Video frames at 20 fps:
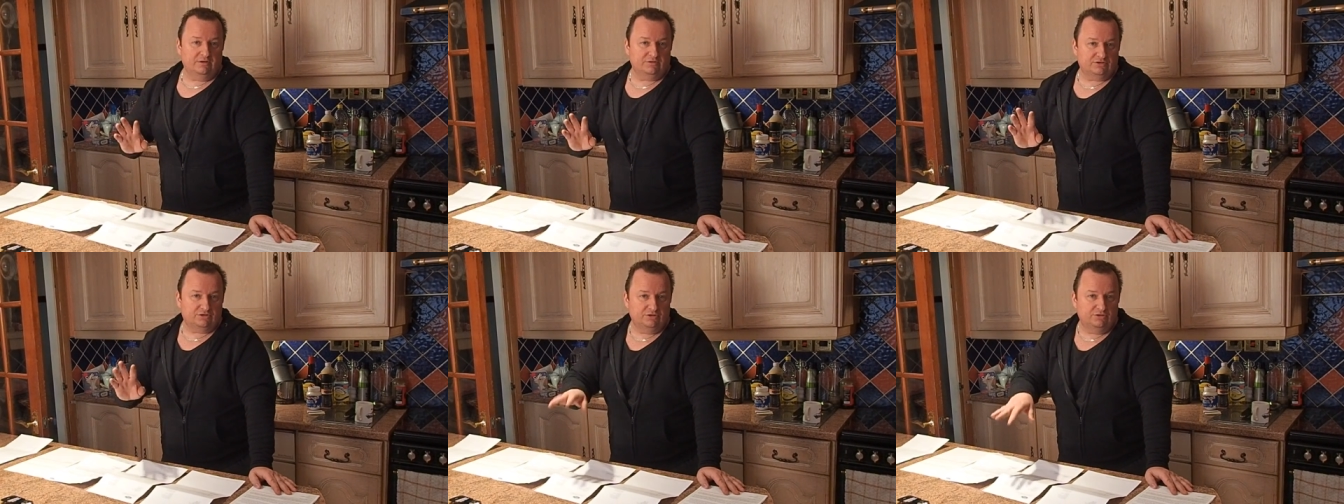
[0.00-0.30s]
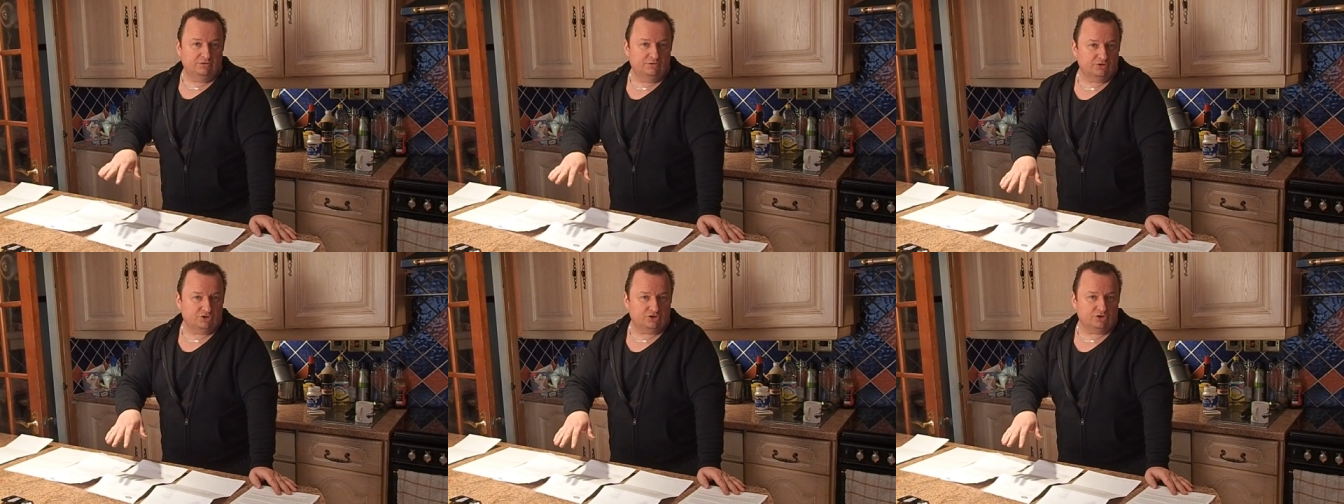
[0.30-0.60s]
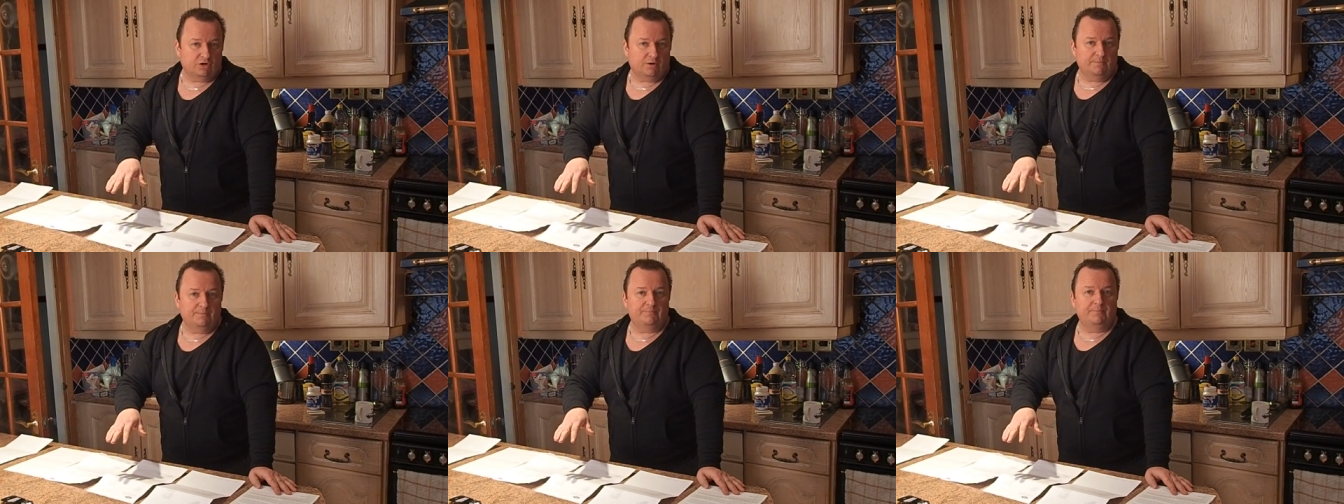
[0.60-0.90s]
to the
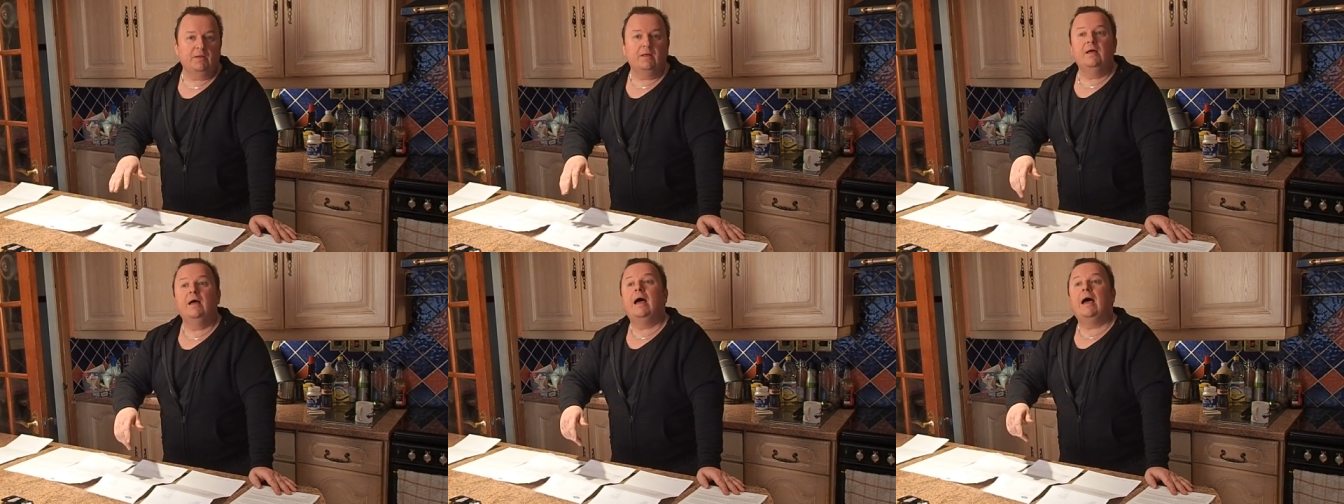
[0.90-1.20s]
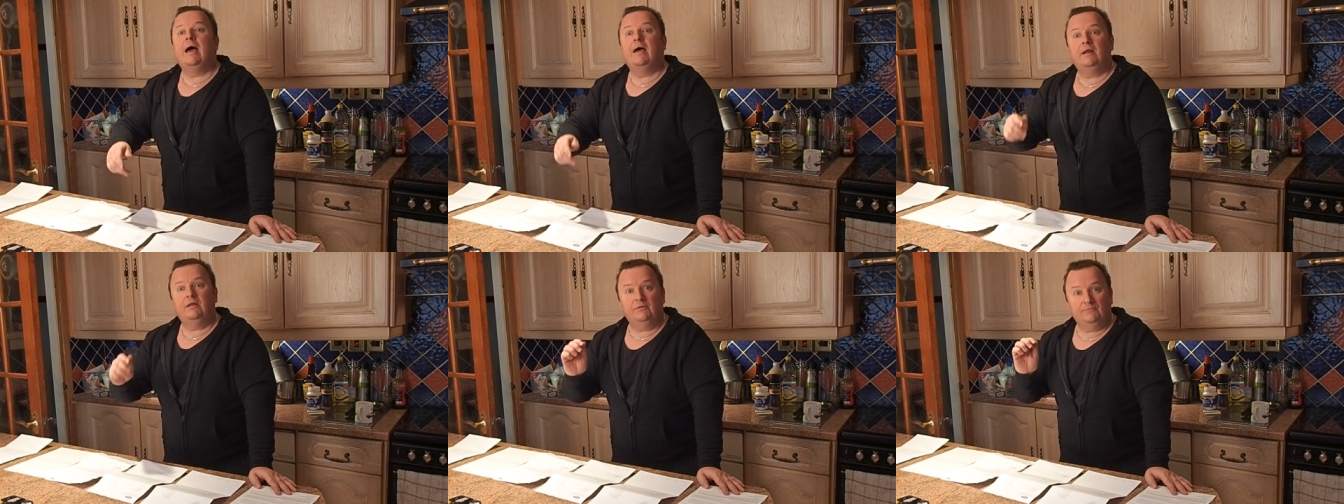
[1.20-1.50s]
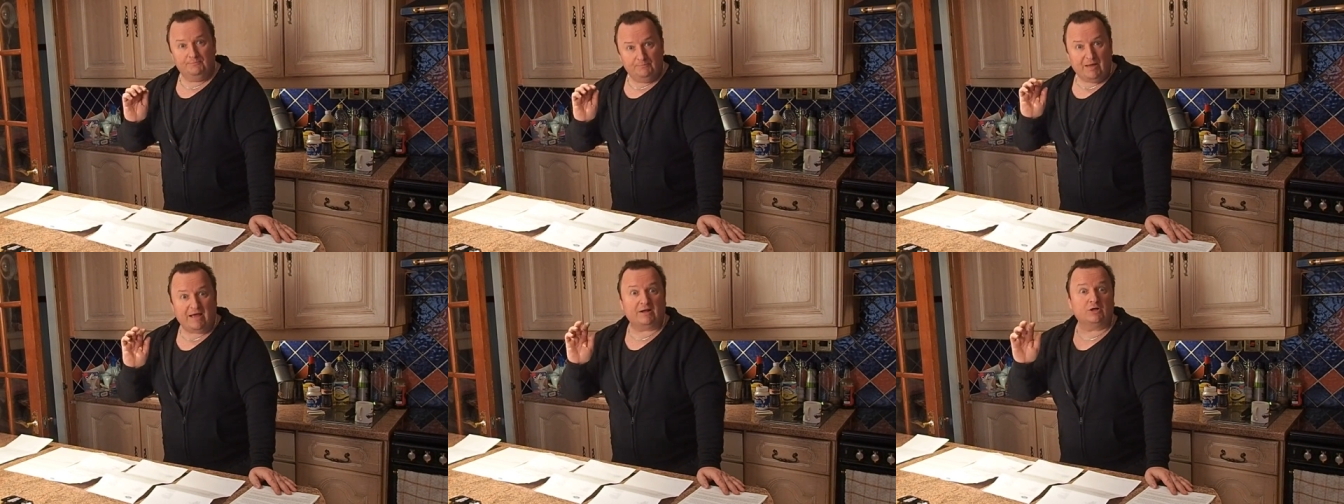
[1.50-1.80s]
shop
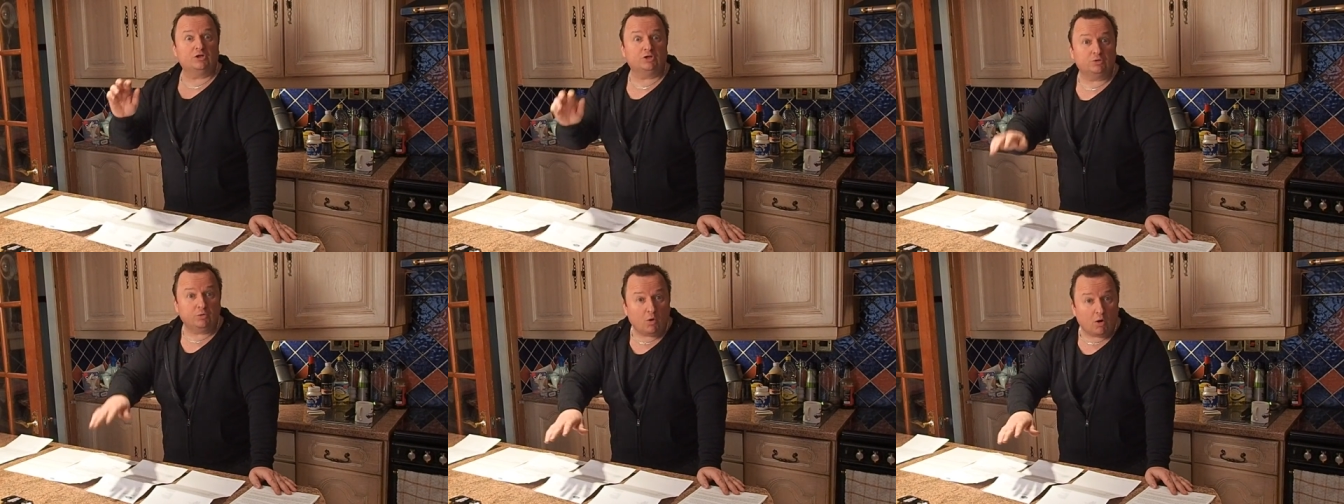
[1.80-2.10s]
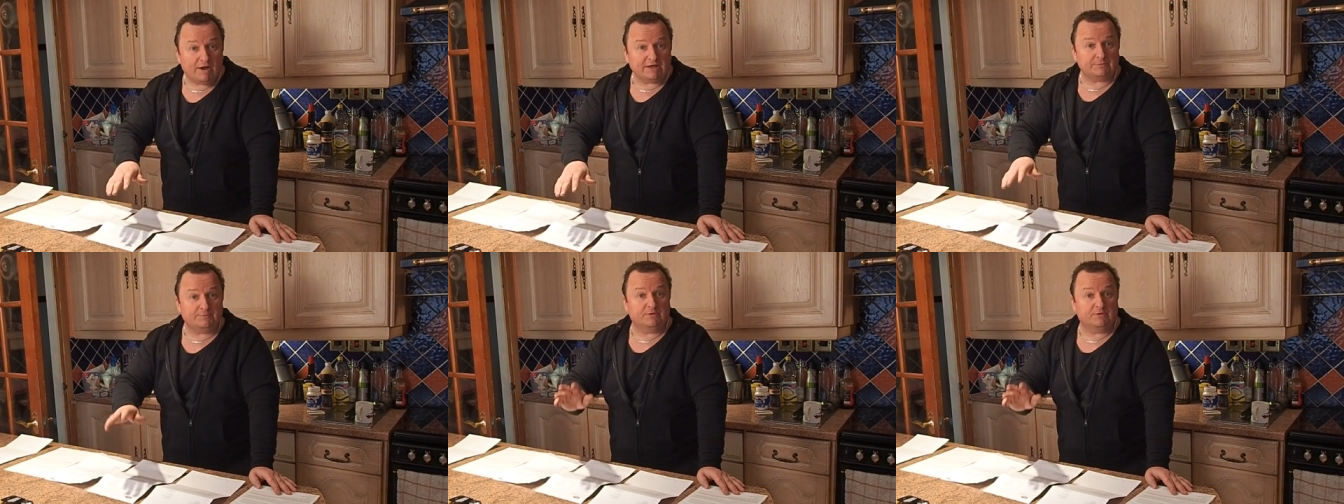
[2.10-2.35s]
and back twice